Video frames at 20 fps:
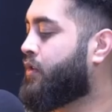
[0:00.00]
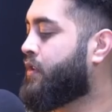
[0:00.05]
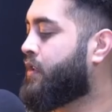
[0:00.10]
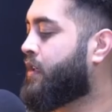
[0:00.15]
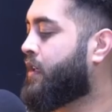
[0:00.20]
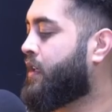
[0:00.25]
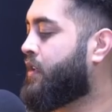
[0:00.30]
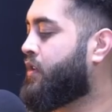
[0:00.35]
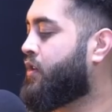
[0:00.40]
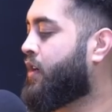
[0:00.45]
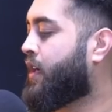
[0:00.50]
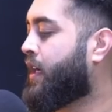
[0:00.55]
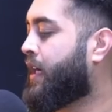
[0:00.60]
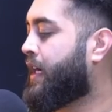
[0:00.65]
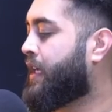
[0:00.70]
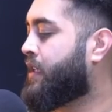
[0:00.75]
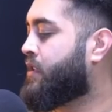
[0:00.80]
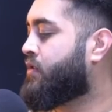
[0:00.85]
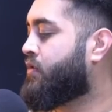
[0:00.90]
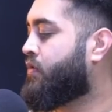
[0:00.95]
dunya in your
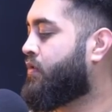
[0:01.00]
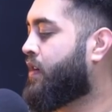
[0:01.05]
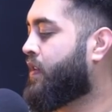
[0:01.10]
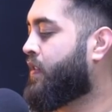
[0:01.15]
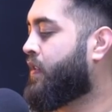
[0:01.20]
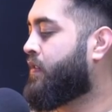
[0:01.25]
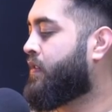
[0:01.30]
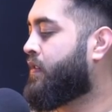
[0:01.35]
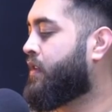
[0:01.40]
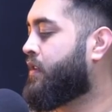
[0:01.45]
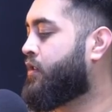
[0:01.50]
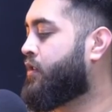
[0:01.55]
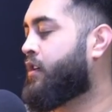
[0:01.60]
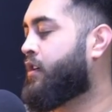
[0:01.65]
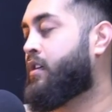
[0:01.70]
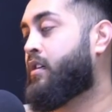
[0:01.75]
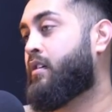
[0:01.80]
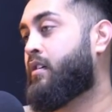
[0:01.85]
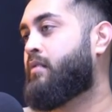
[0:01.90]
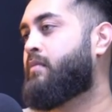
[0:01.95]
hand rather than your
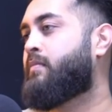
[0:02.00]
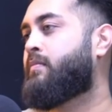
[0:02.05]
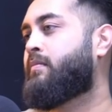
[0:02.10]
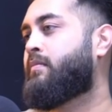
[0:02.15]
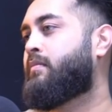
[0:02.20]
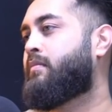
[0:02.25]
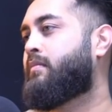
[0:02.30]
heart?